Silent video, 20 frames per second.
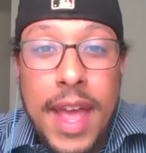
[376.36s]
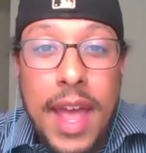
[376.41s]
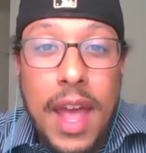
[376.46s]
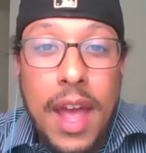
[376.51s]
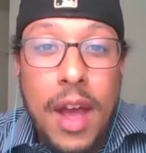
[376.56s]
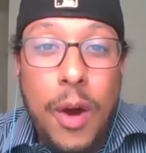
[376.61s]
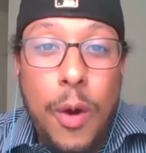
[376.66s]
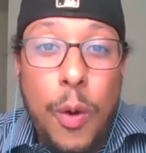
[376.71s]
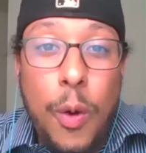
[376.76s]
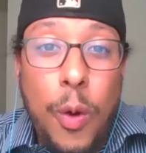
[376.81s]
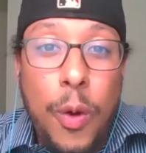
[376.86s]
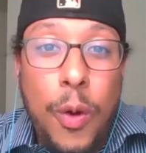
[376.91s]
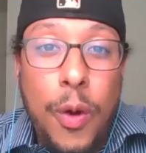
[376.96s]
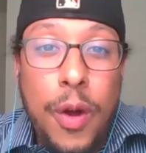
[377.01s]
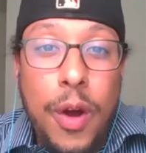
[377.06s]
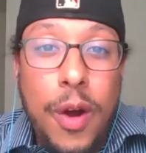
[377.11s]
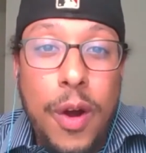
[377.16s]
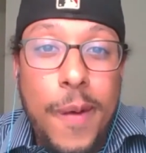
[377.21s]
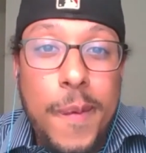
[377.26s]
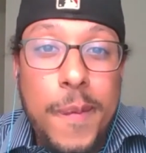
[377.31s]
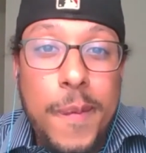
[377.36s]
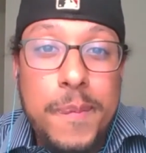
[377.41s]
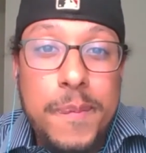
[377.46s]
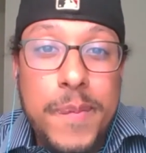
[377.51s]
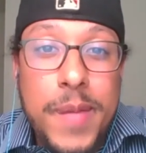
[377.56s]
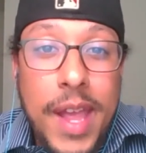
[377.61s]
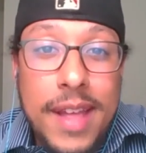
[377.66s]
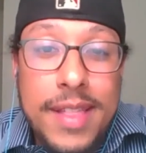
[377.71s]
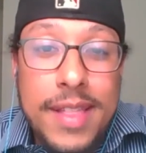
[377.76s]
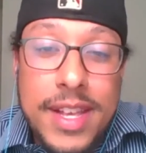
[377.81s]
Or
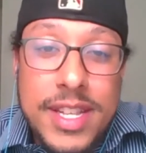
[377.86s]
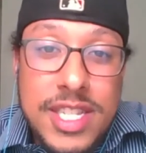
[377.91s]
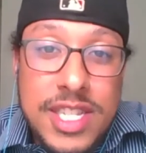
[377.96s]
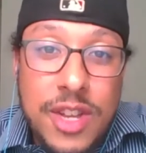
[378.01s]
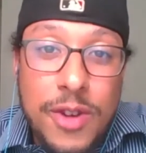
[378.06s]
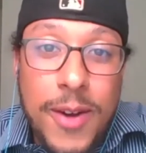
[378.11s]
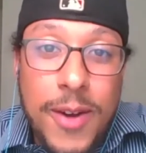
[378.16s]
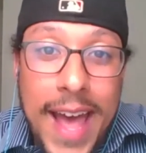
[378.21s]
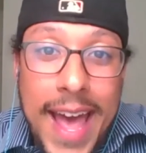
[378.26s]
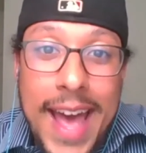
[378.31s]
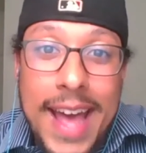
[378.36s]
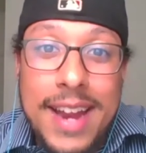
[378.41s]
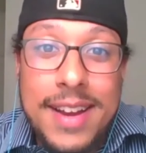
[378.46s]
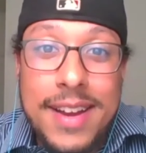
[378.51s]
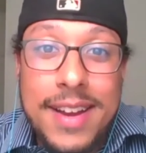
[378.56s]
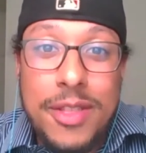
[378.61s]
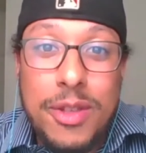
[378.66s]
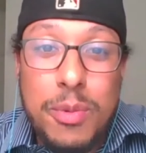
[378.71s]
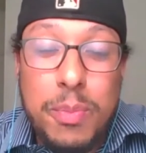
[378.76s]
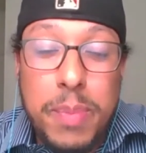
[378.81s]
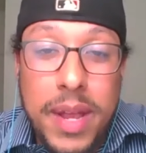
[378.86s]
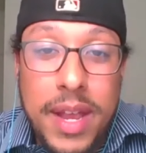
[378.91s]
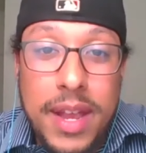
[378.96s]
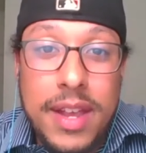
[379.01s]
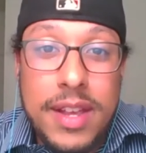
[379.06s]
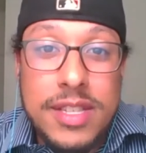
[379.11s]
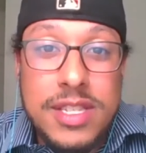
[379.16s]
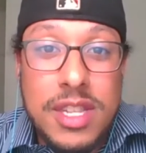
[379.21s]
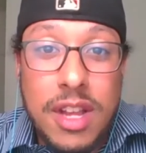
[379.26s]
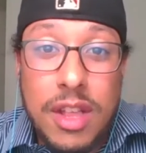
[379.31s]
can they still add another
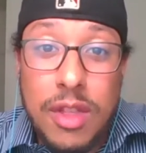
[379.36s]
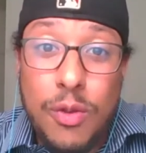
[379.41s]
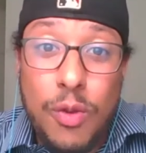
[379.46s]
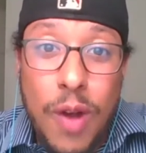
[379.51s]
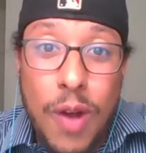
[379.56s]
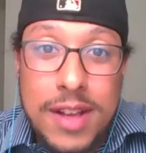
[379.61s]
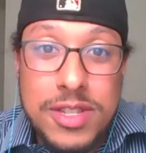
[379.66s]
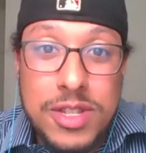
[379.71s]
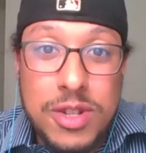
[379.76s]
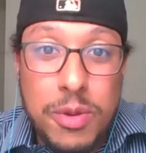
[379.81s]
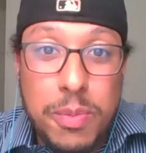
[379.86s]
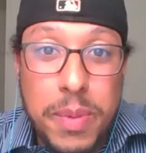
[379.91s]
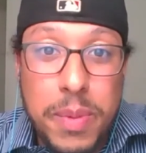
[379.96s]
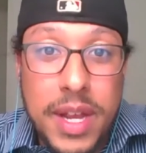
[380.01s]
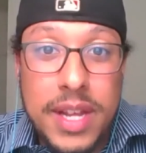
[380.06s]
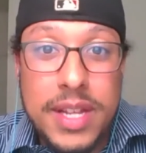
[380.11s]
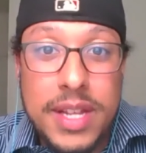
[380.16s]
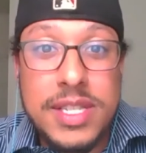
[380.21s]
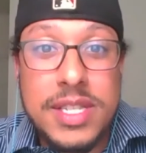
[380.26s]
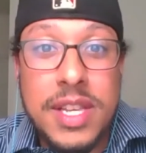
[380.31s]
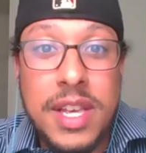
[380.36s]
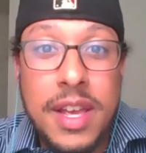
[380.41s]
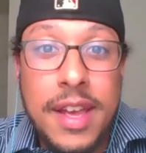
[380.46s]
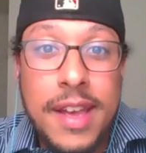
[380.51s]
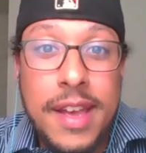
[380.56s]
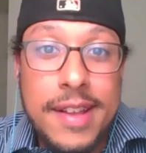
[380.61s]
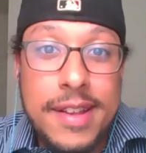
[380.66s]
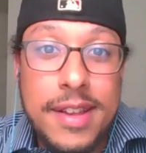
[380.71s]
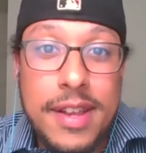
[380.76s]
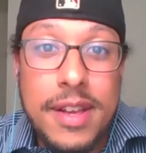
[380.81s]
piece, another roster piece
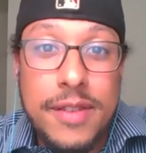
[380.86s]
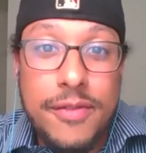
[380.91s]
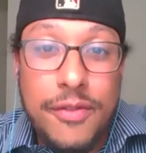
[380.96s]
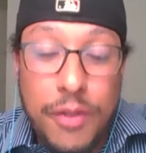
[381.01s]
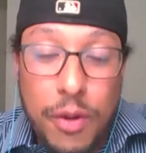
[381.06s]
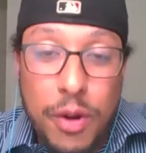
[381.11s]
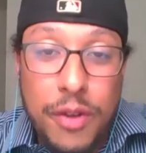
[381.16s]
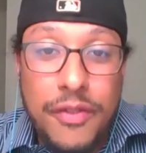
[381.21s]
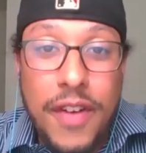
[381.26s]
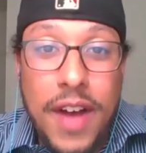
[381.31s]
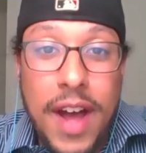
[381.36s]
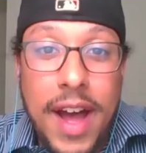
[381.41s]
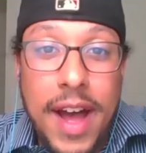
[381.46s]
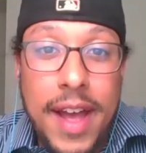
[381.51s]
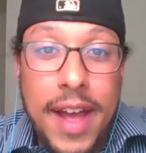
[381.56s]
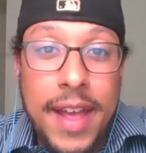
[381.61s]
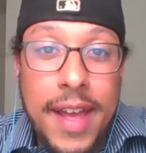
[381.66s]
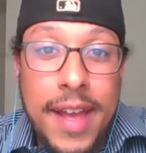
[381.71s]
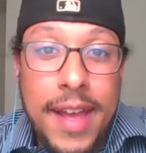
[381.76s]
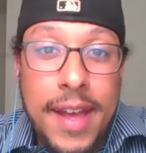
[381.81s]
to fortify